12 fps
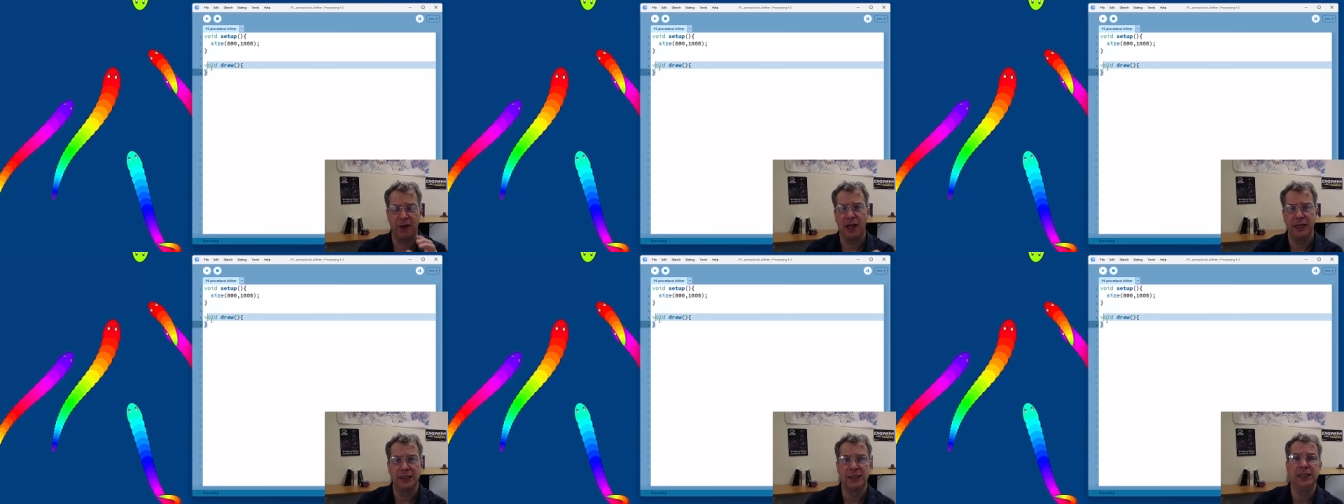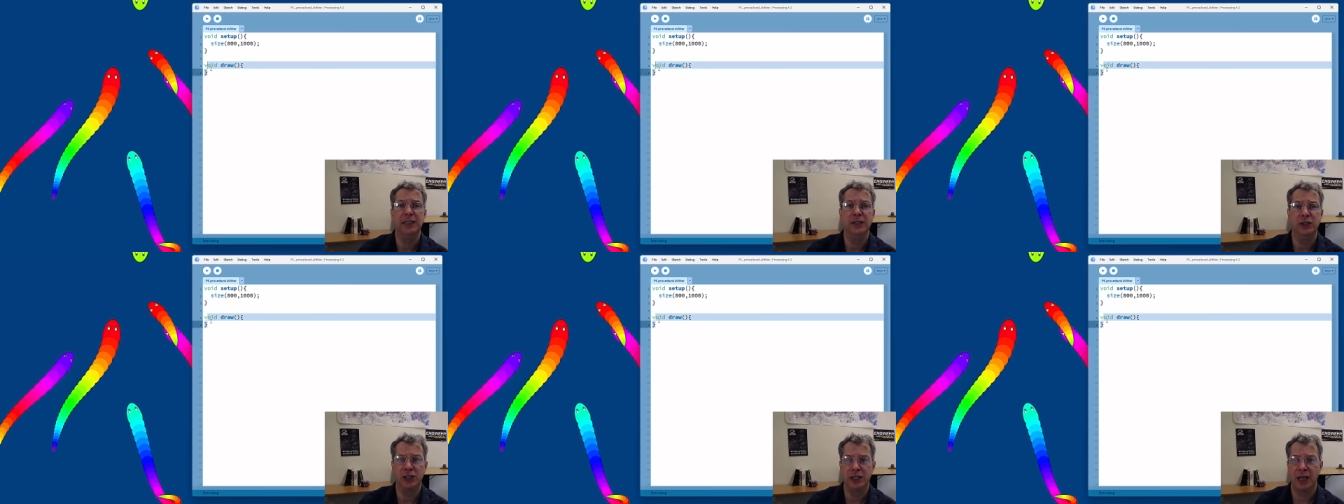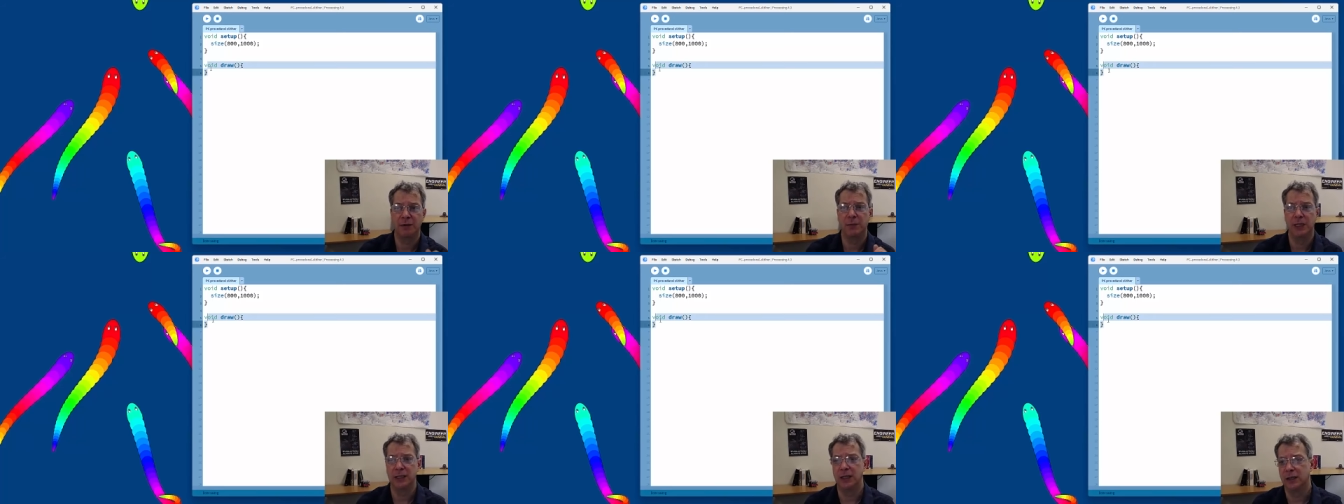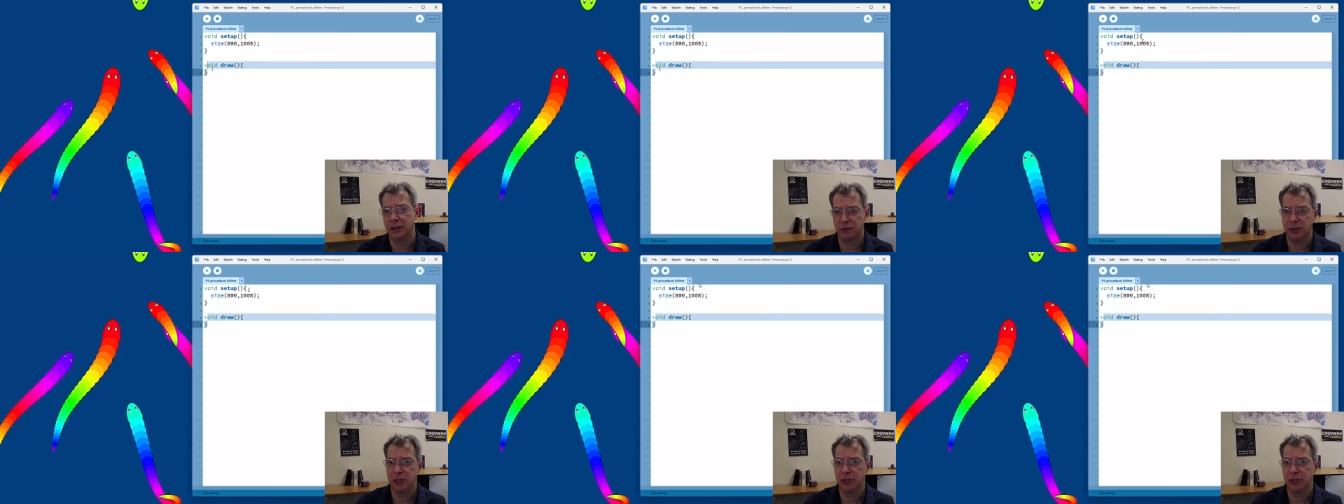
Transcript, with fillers: defines each segment in the